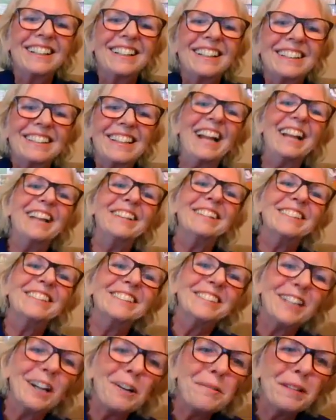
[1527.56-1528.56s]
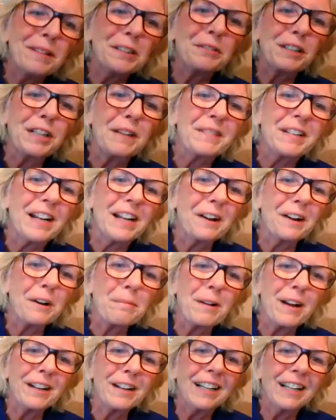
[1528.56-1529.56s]
thank you so much for coming on our
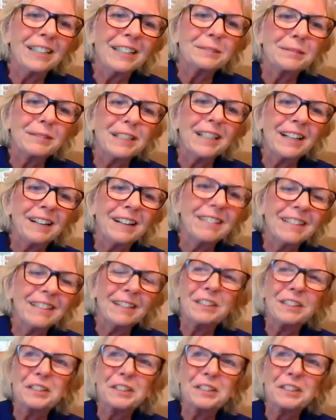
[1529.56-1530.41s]
podcast. We love to